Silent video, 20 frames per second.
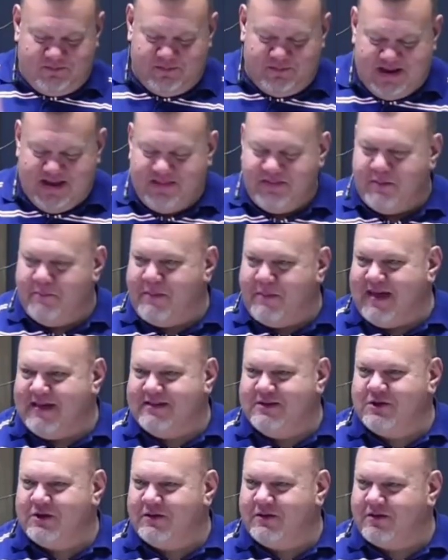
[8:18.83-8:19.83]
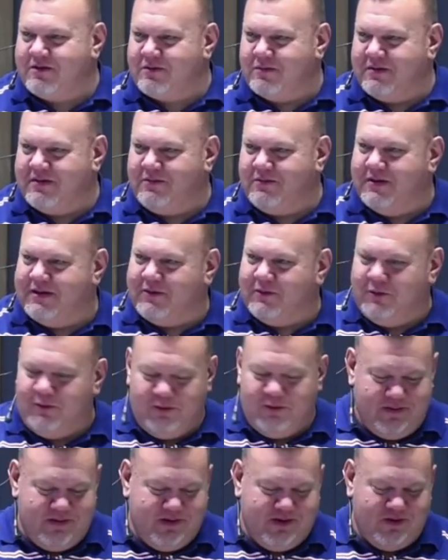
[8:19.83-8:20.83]
played the banjo as well, with
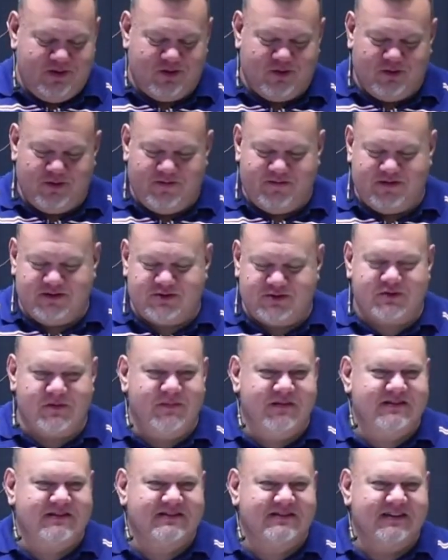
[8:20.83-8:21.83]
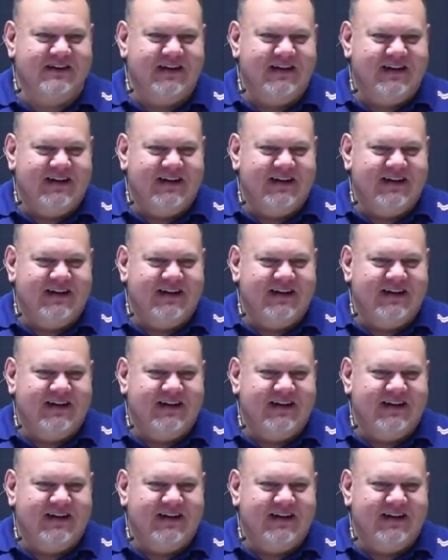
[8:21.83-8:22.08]
all of those sort of instruments.